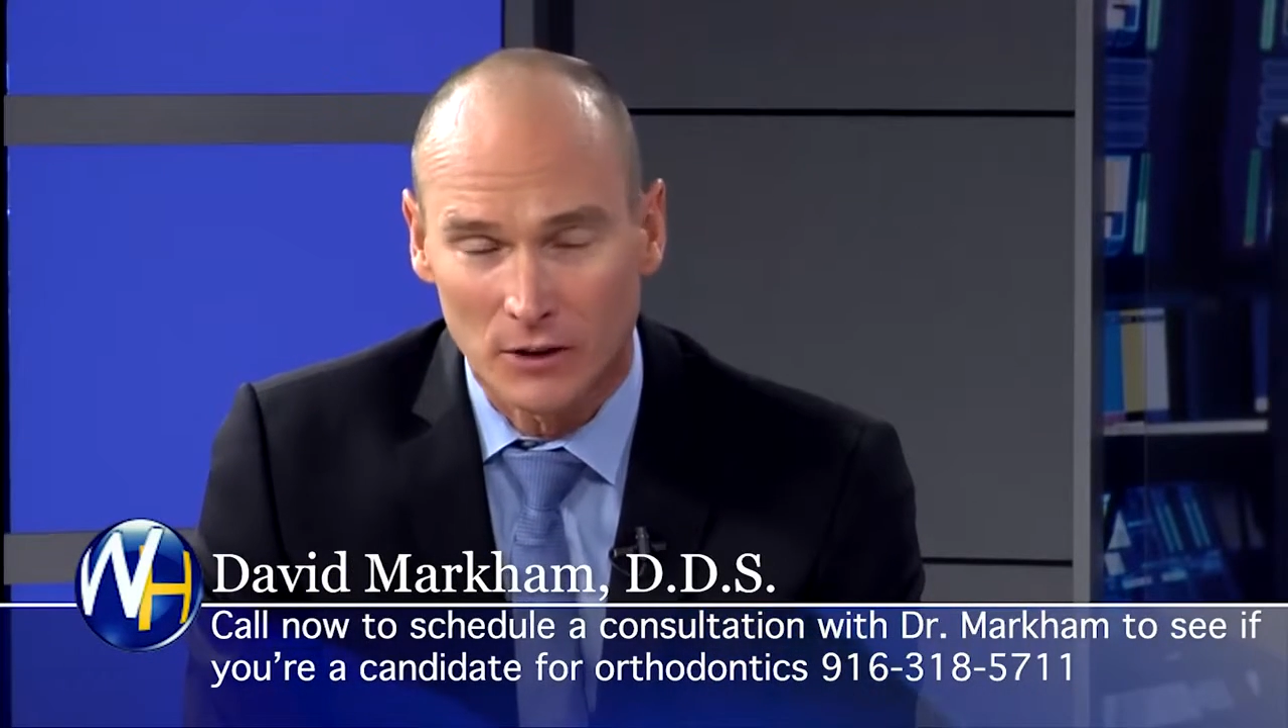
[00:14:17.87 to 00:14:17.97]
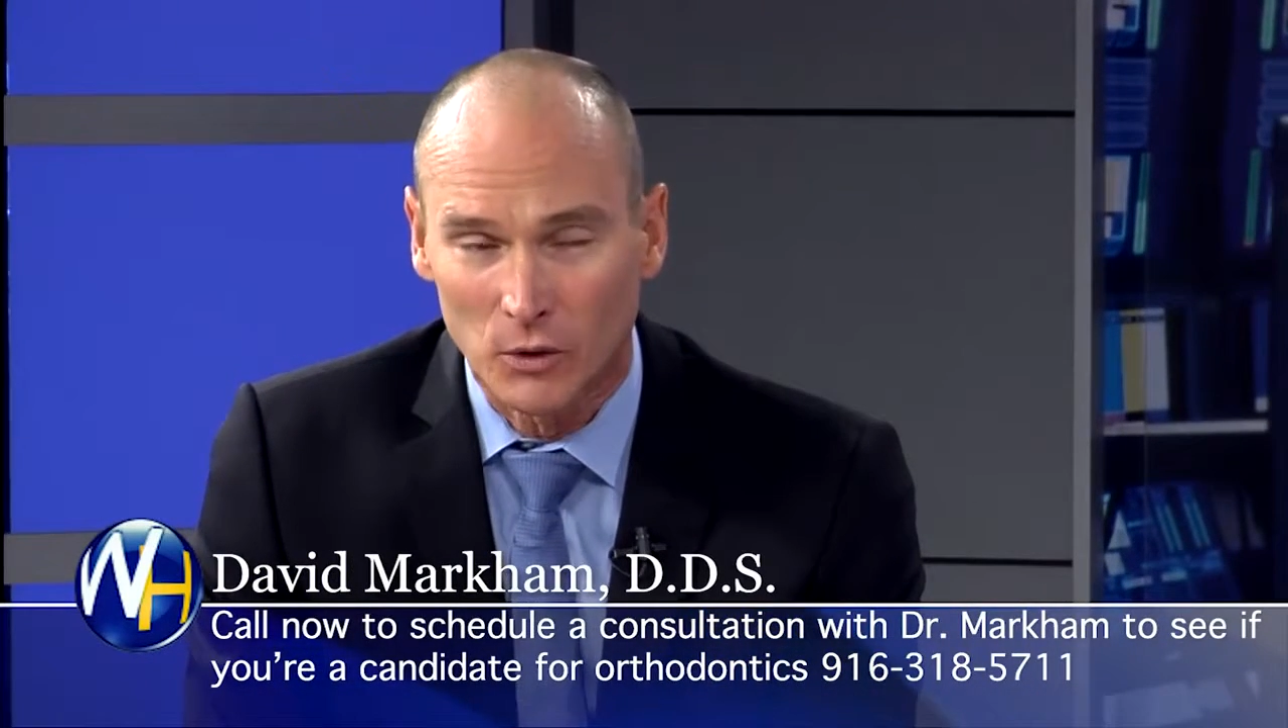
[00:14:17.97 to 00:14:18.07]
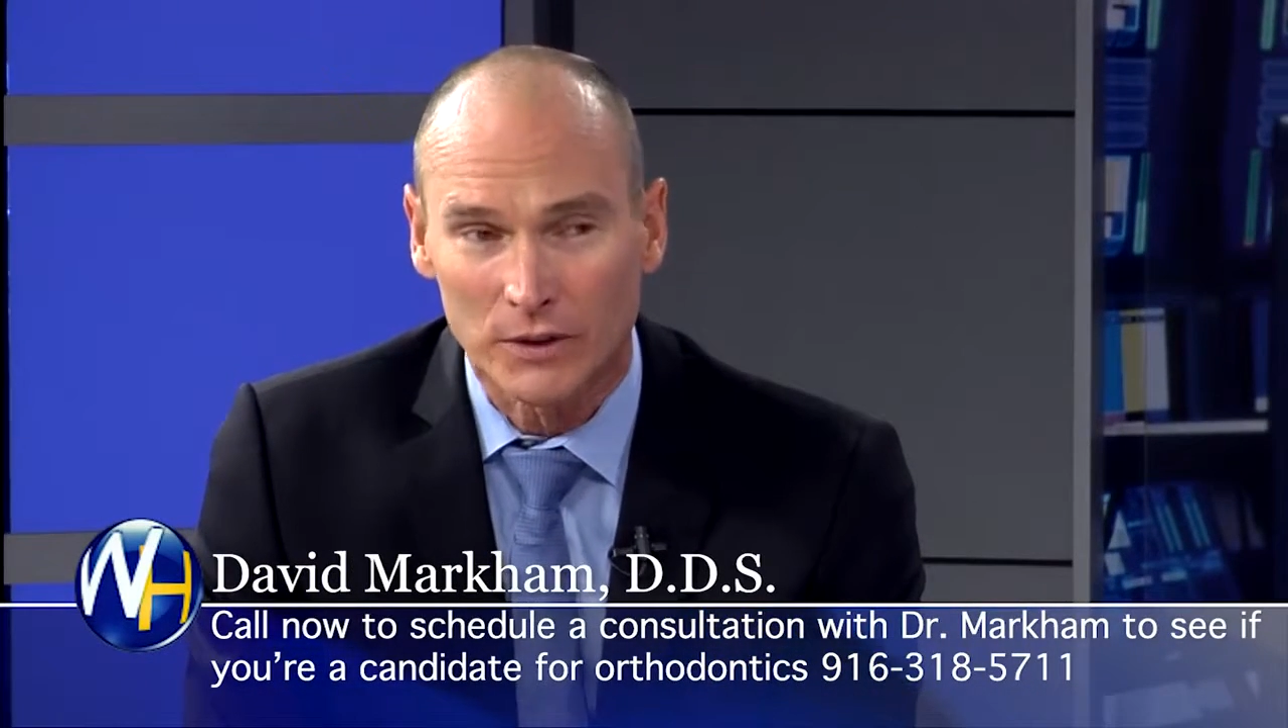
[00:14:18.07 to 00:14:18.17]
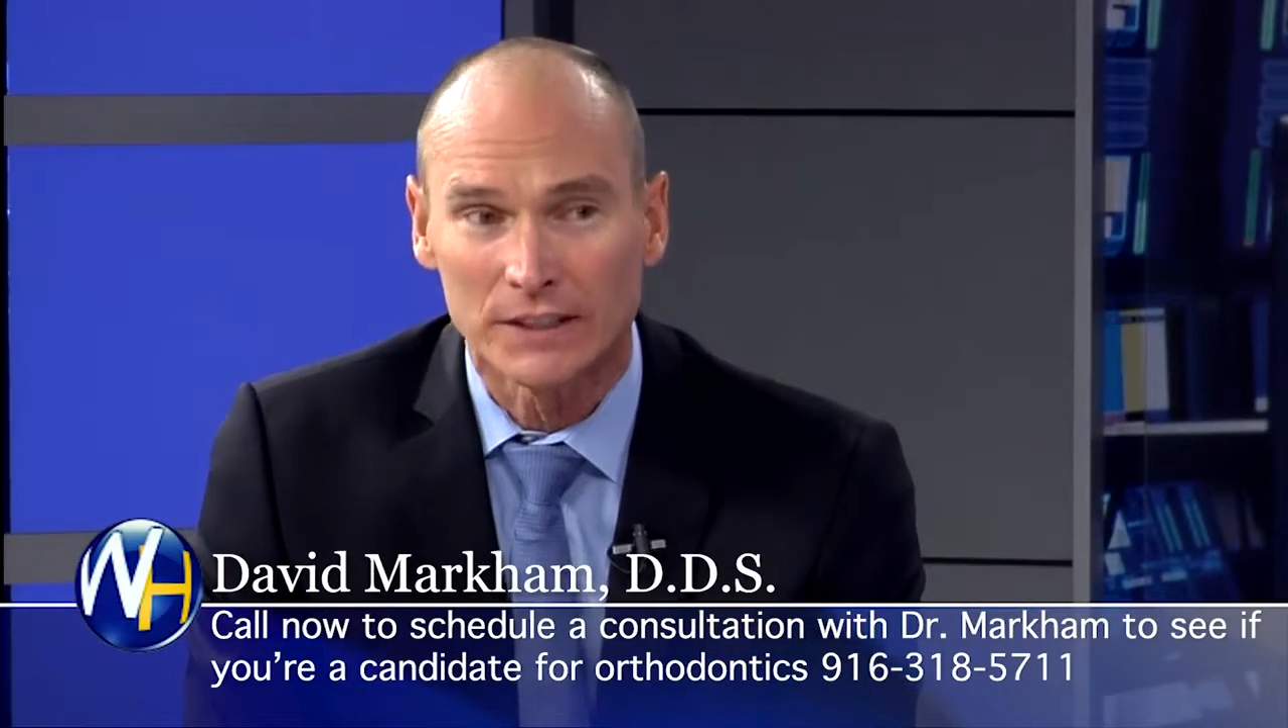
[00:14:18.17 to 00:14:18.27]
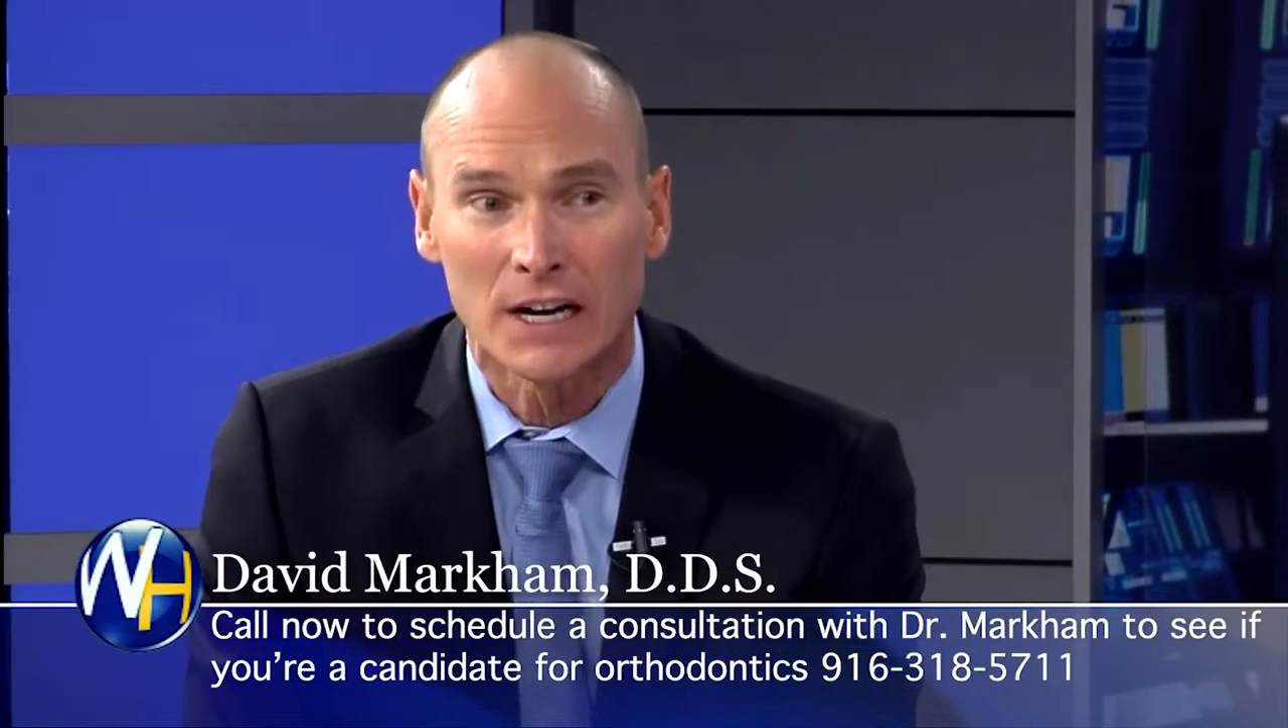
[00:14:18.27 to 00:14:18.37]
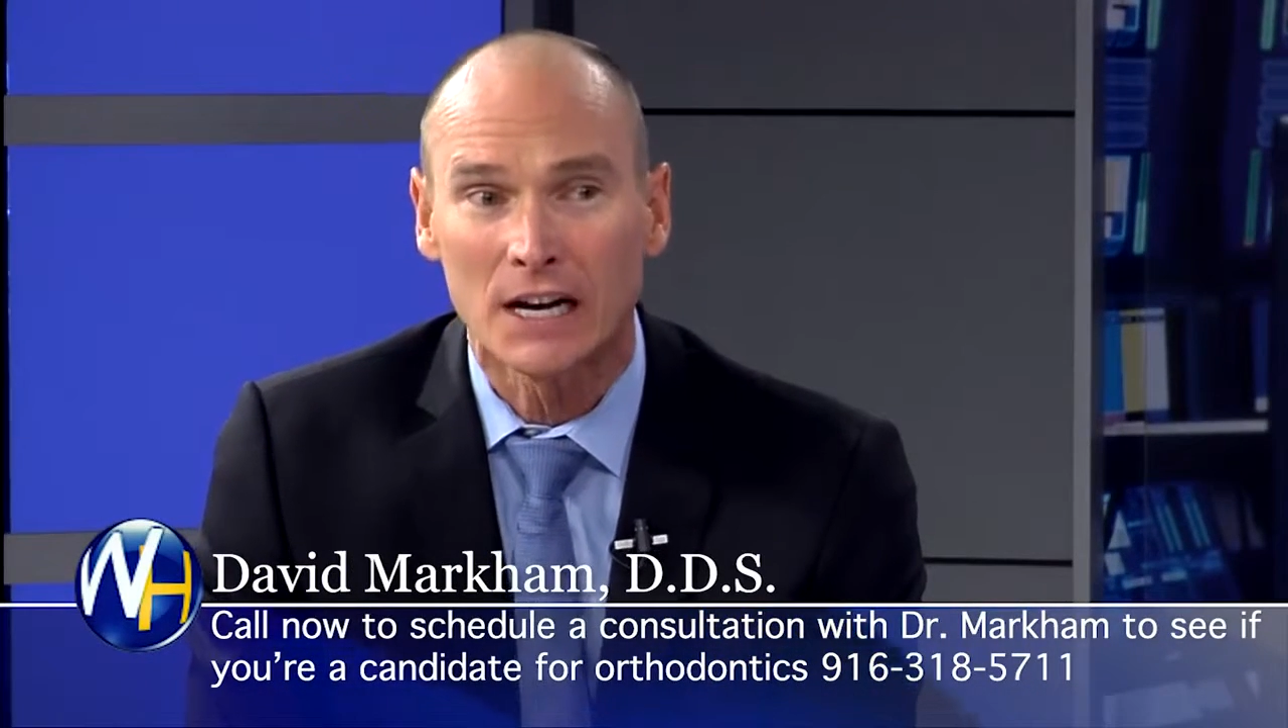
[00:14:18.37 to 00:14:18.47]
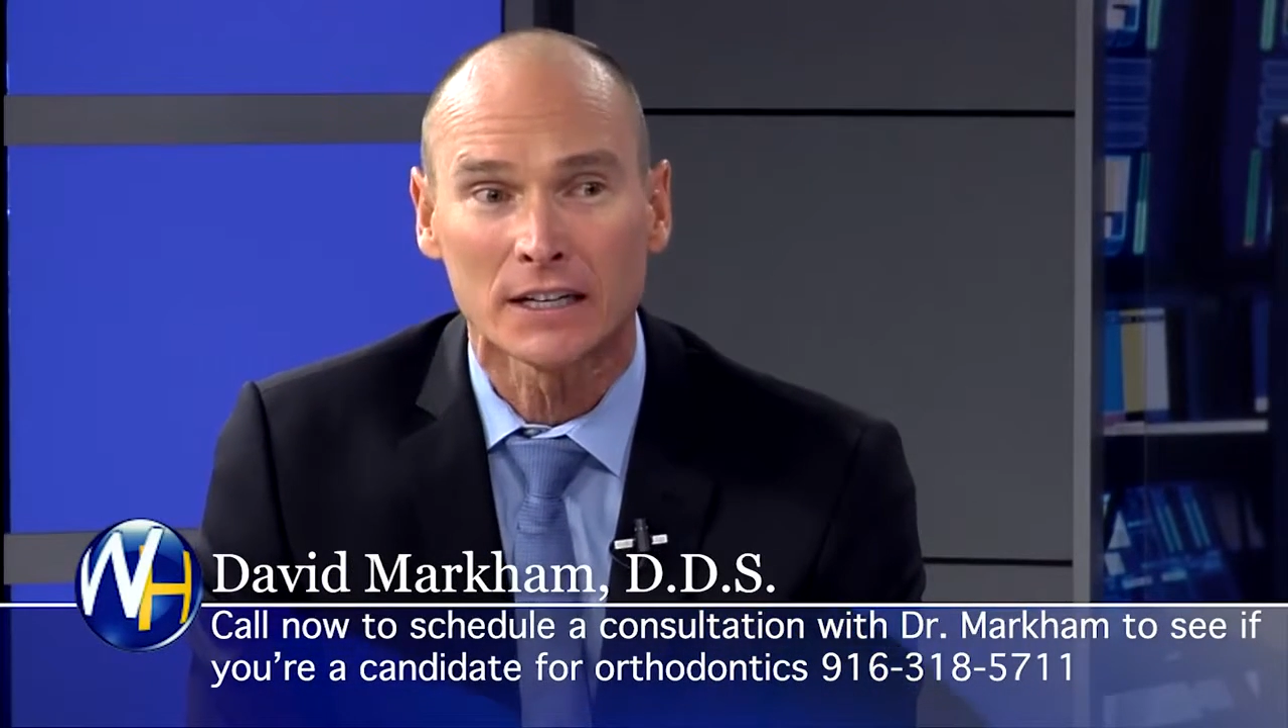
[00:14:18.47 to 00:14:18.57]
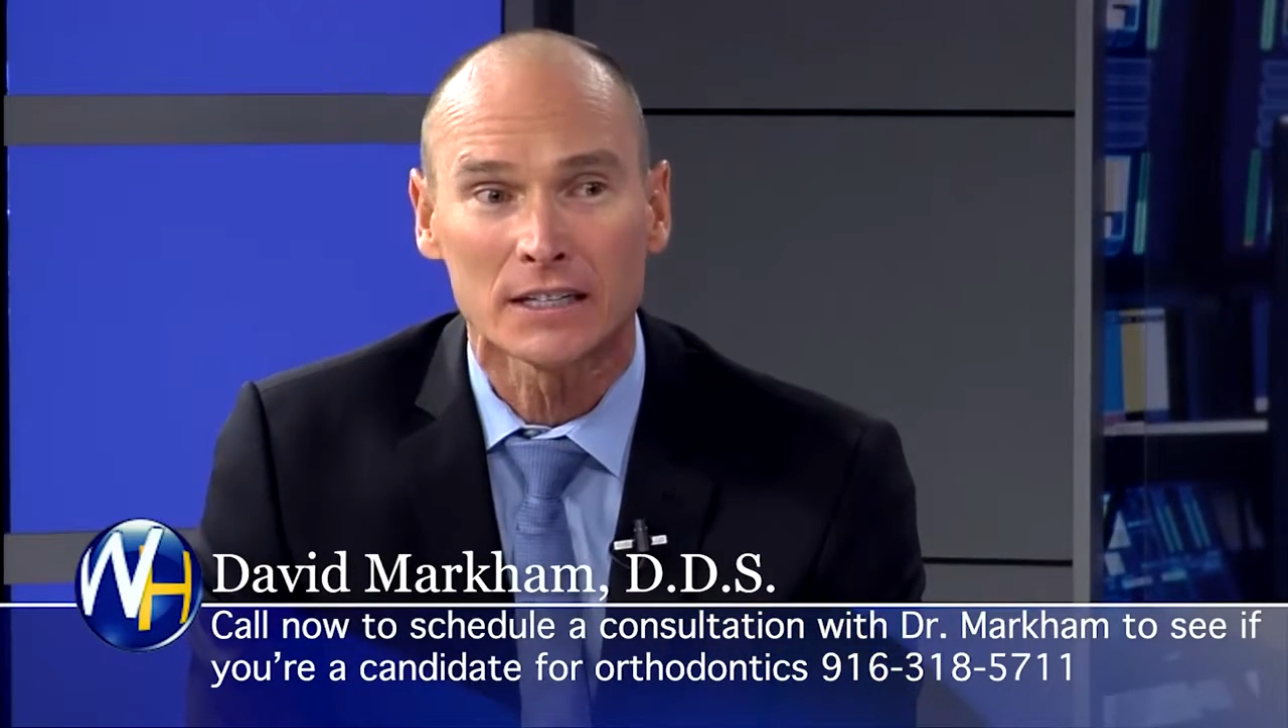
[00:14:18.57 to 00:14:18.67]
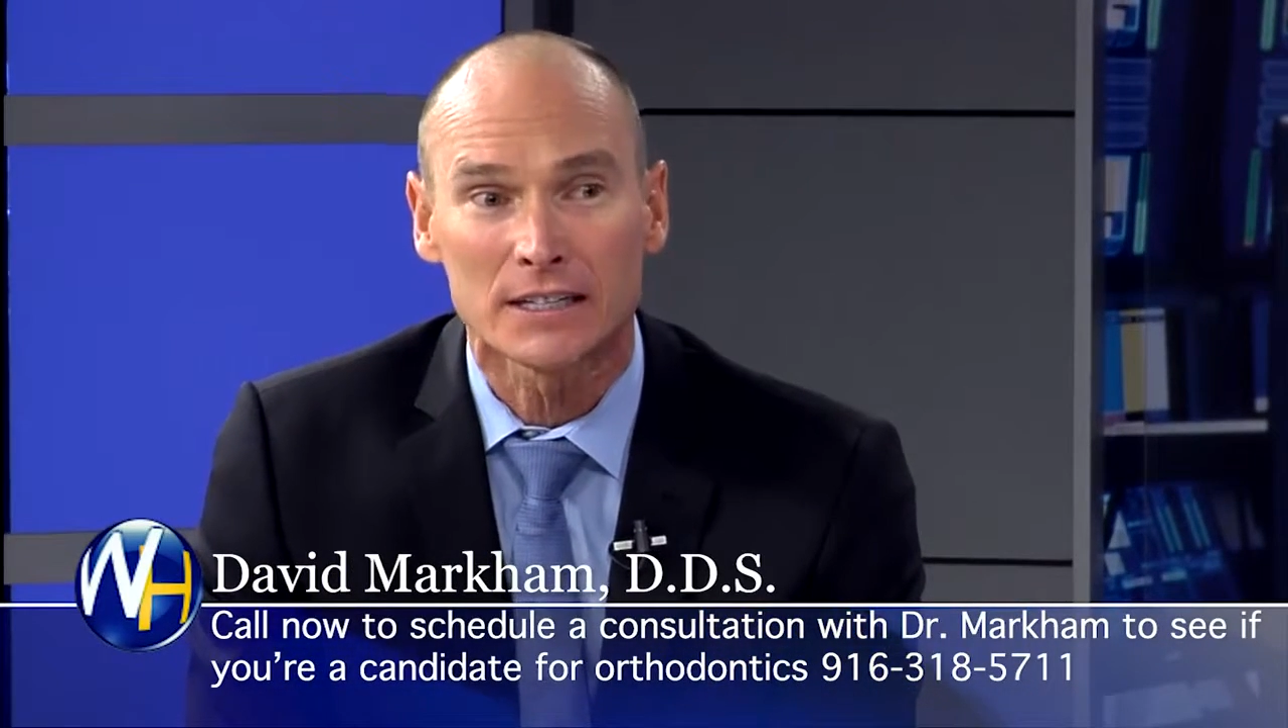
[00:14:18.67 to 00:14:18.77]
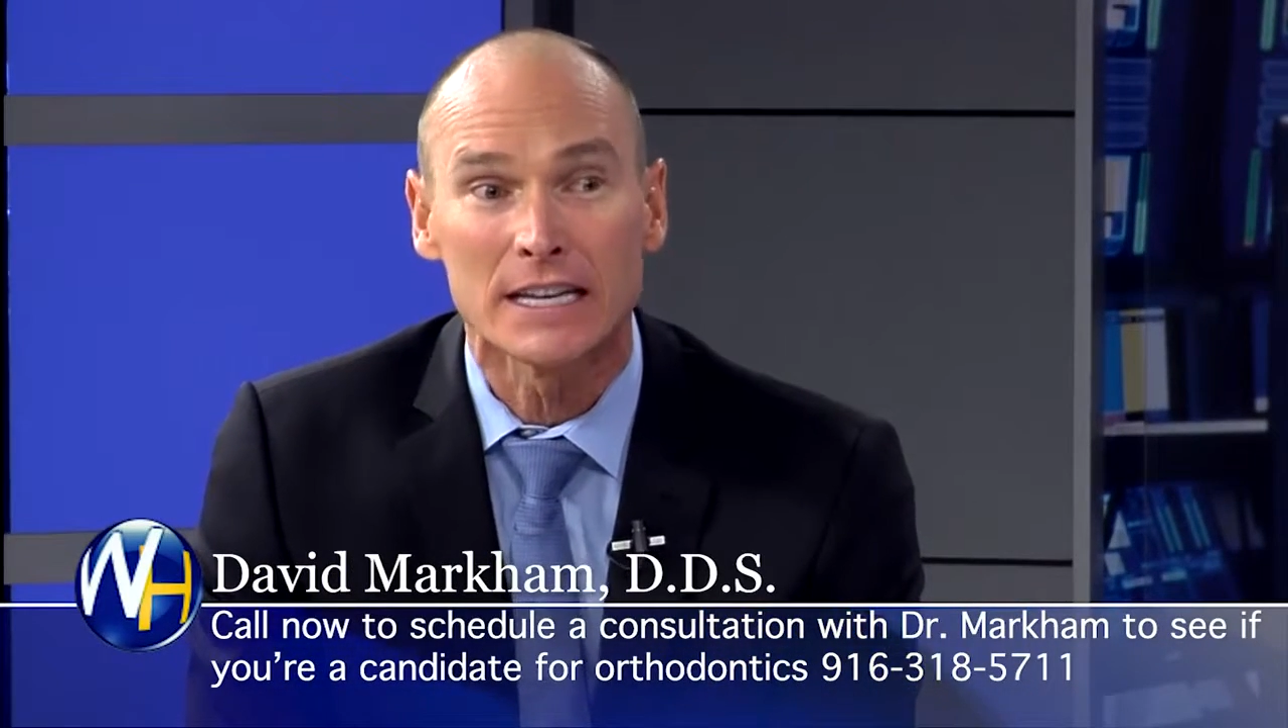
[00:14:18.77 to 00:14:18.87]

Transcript: orthodontics